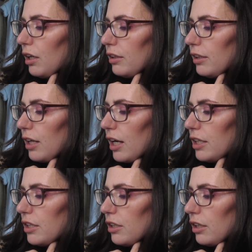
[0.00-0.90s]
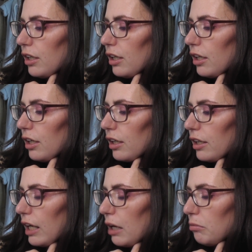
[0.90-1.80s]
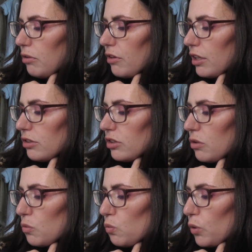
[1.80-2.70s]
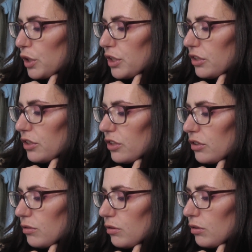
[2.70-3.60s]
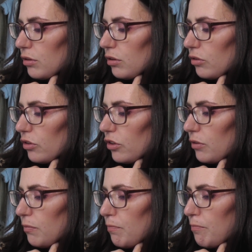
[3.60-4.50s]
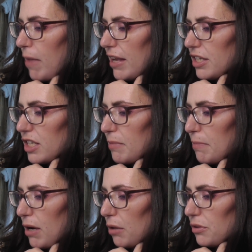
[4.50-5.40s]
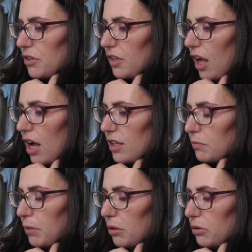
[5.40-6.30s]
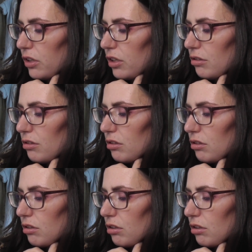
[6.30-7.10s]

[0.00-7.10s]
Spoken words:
Did I count things that weren't meant to be powders as powders?